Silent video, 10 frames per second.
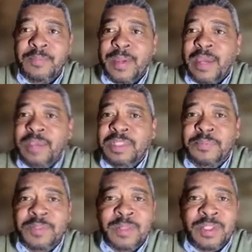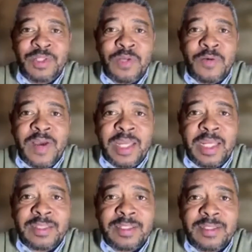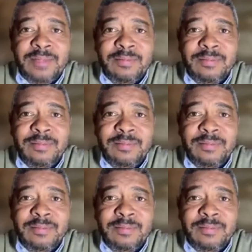perhaps Deputy Minister of Finance,